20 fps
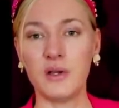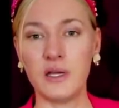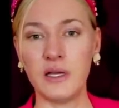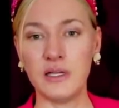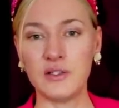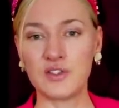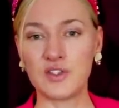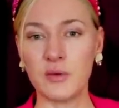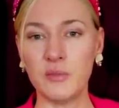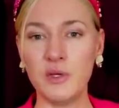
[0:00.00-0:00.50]

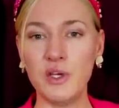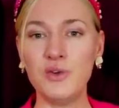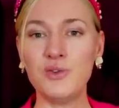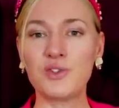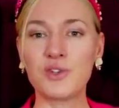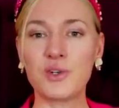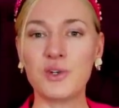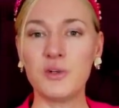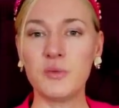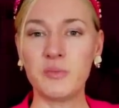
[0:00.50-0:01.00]
It's a
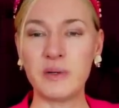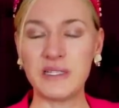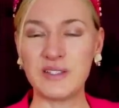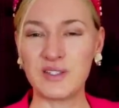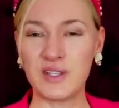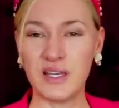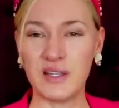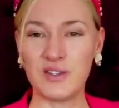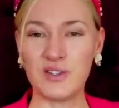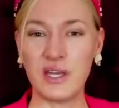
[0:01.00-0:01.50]
musical
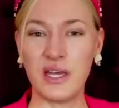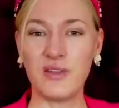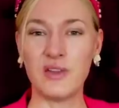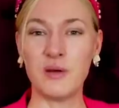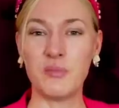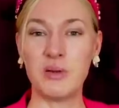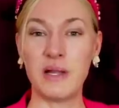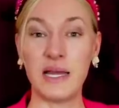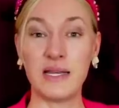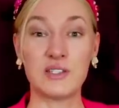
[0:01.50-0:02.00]
biscuit tin
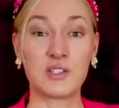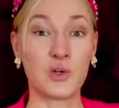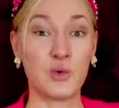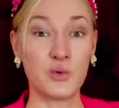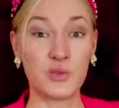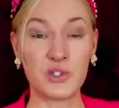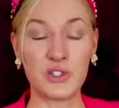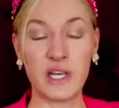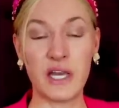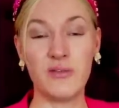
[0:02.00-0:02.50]
that plays
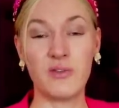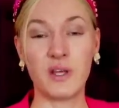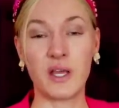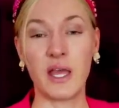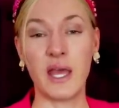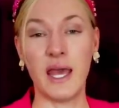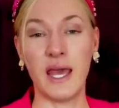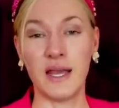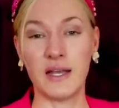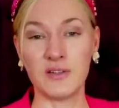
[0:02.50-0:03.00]
God Save the
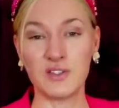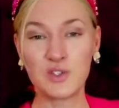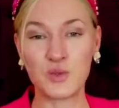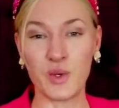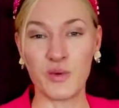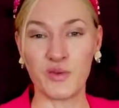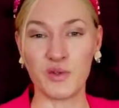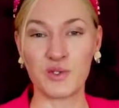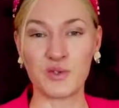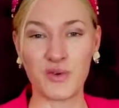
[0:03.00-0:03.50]
King and
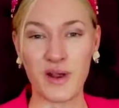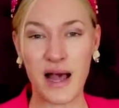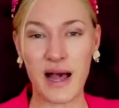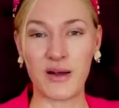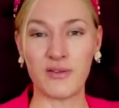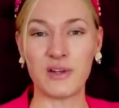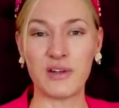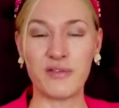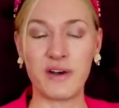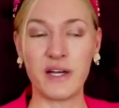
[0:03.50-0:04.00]
swivels
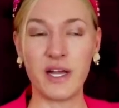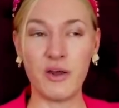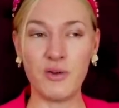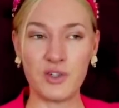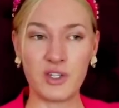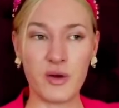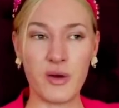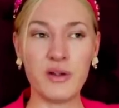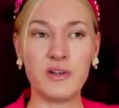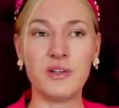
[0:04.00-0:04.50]
round. If I
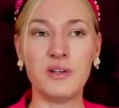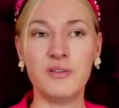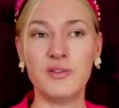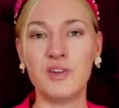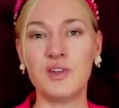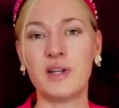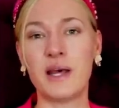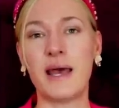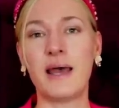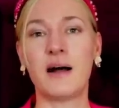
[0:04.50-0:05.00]
don't show it to you
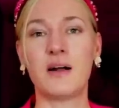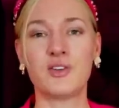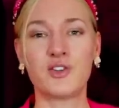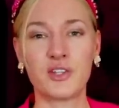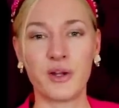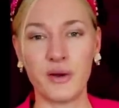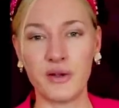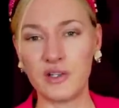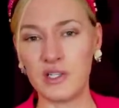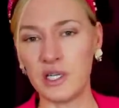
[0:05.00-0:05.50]
today, I'll
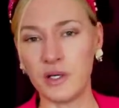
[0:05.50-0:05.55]
show it